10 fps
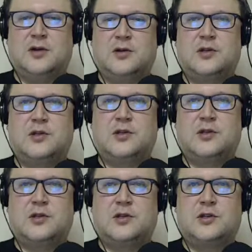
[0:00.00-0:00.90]
There's
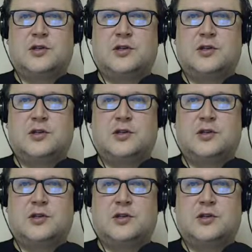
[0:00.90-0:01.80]
certainly
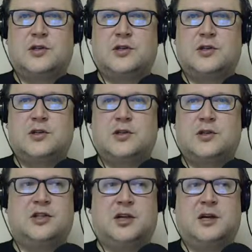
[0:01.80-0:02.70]
moments in The
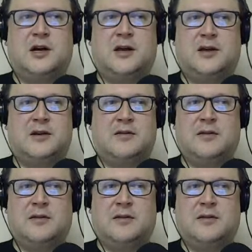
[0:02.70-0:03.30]
Last Jedi